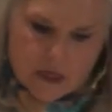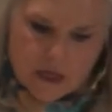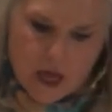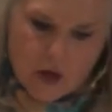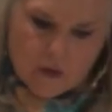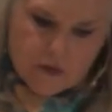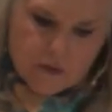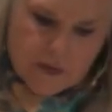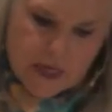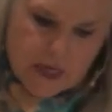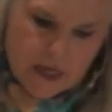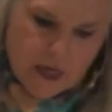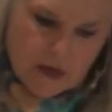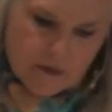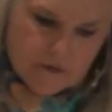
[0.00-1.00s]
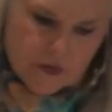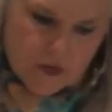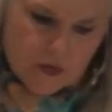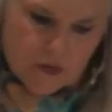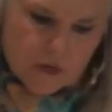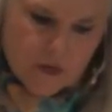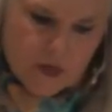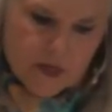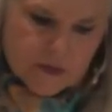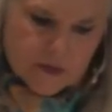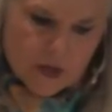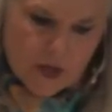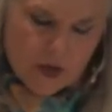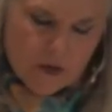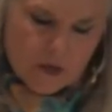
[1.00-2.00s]
got with me a few weeks
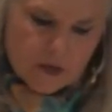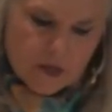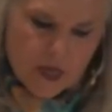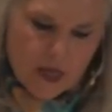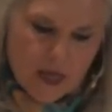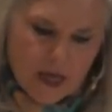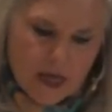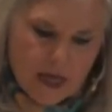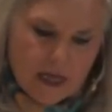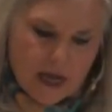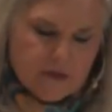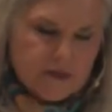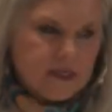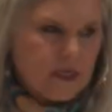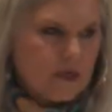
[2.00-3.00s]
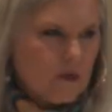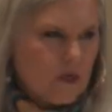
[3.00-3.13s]
ago. And I was thinking,